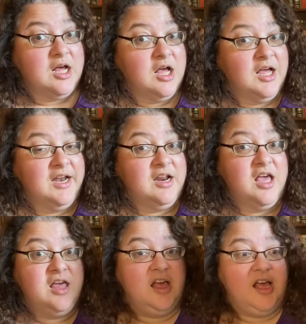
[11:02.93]
on
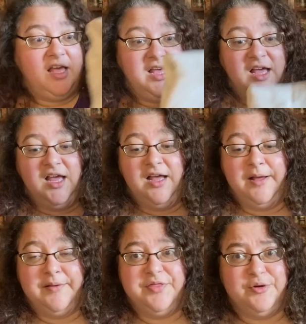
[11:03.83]

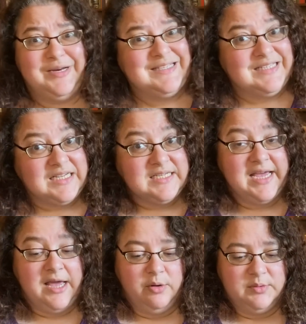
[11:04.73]
36
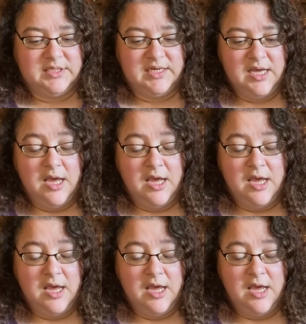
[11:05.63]
count